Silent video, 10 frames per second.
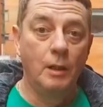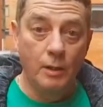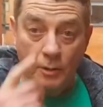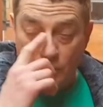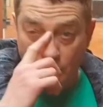
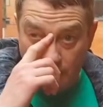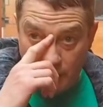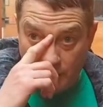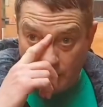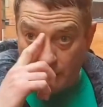So
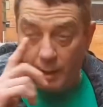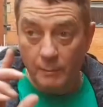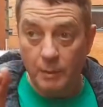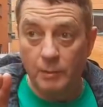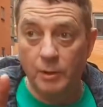this I'm
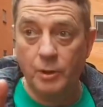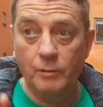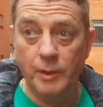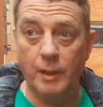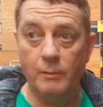going to show
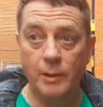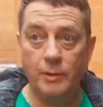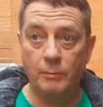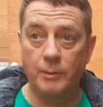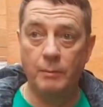you now is
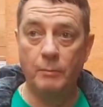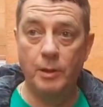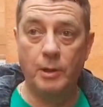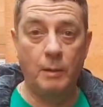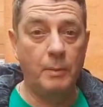something
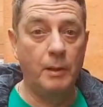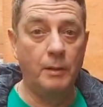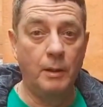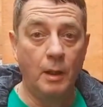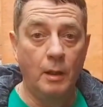which would have been
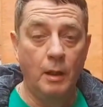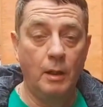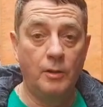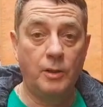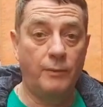
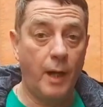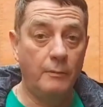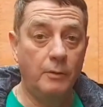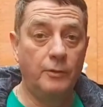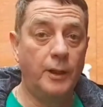
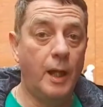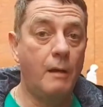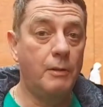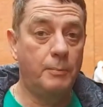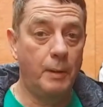survival for the
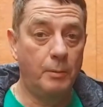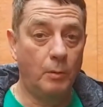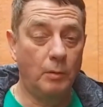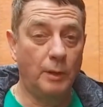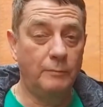Irish people
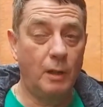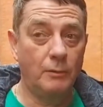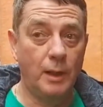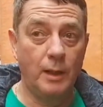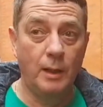that lived around
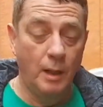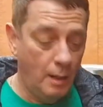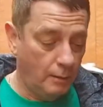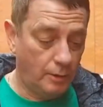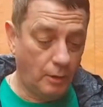here,
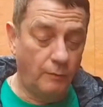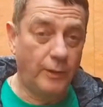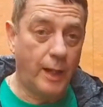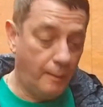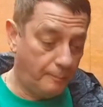because don't
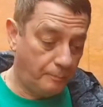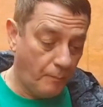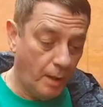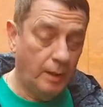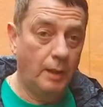forget,
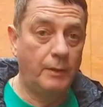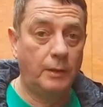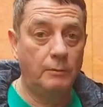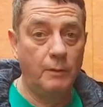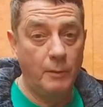you'd have had
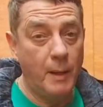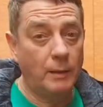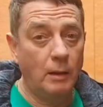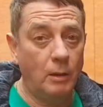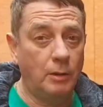the River
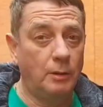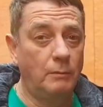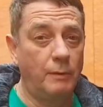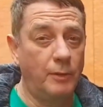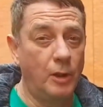Medlock, the
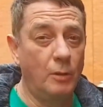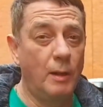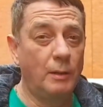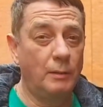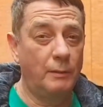River
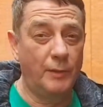Irwell, the River